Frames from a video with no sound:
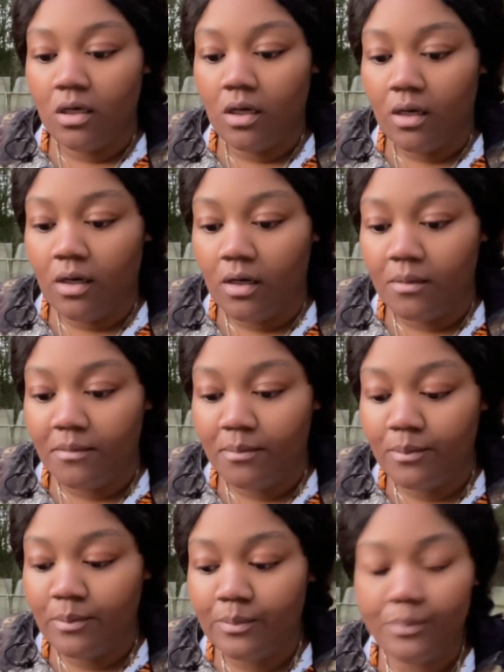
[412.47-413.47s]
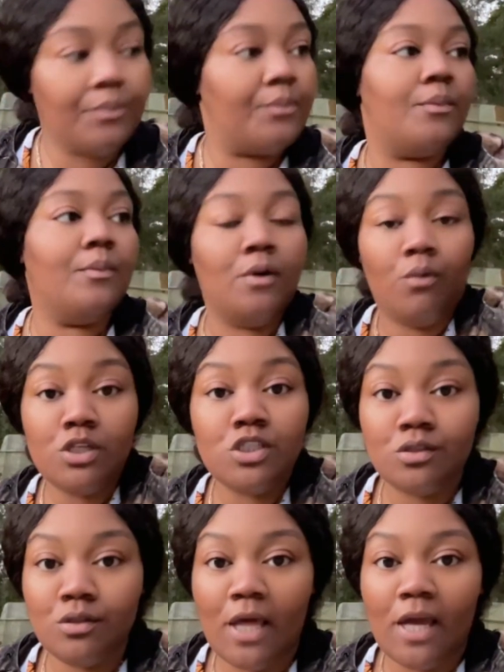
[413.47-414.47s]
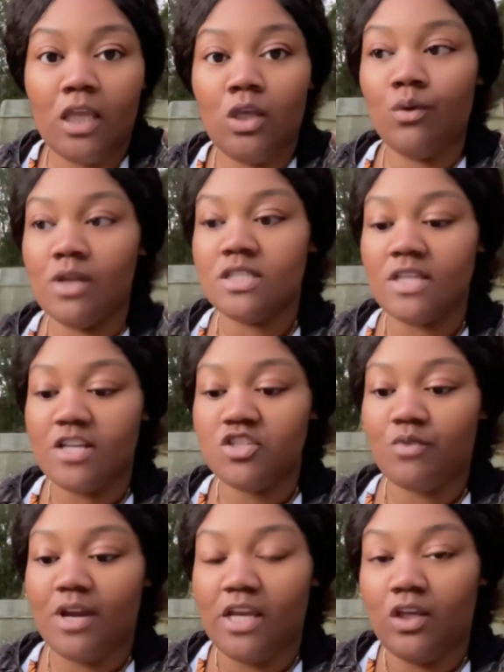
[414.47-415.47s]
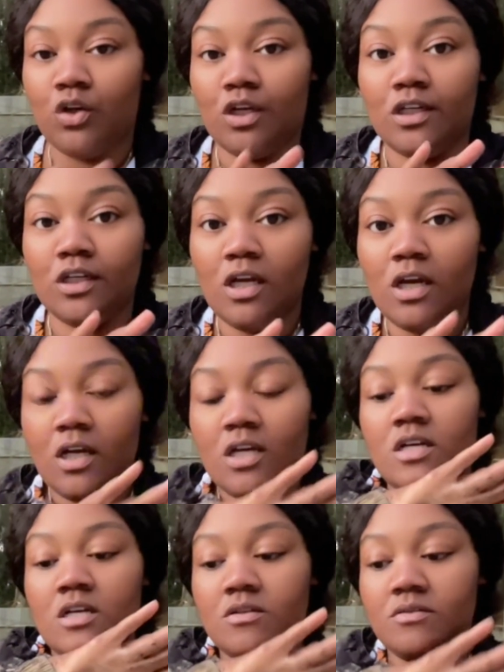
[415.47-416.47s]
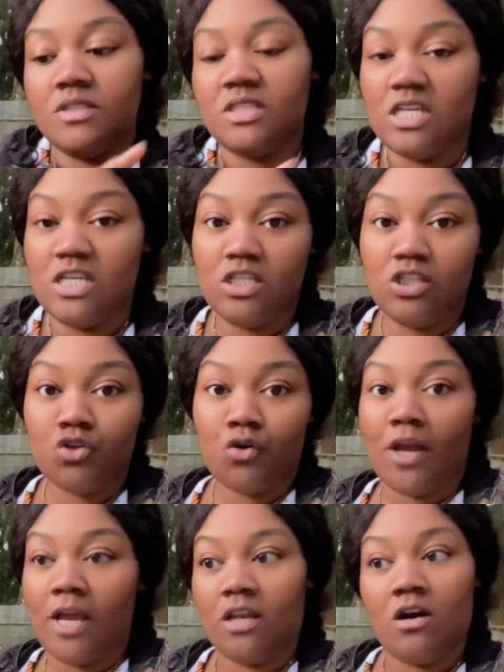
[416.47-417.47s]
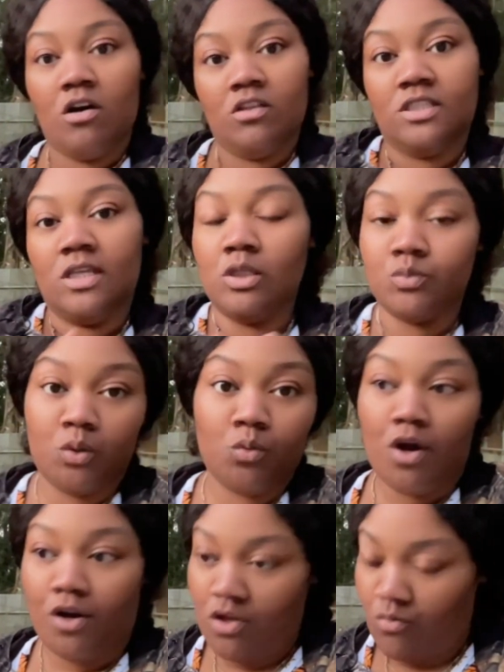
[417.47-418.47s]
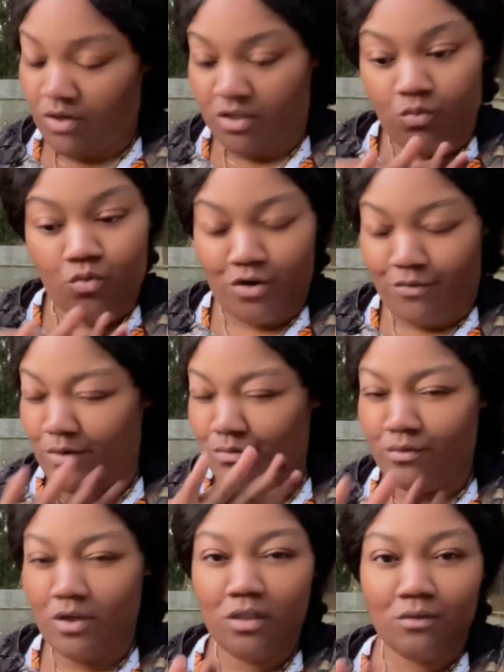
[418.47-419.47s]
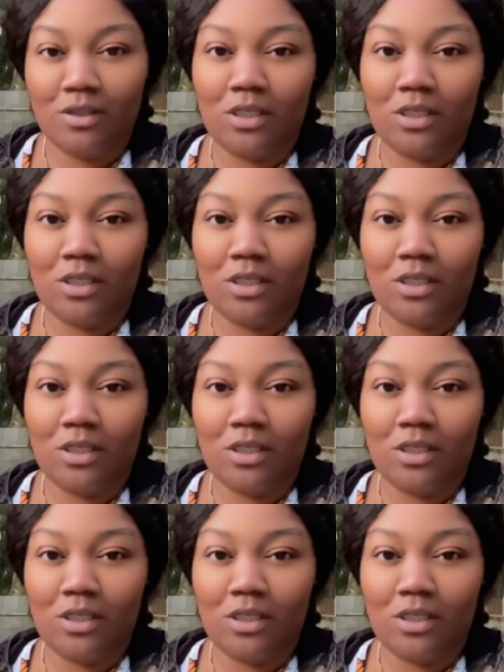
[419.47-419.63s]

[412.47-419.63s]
But once you do that, you want to saturate your seed tray and all the cells with water. You want to water it really, really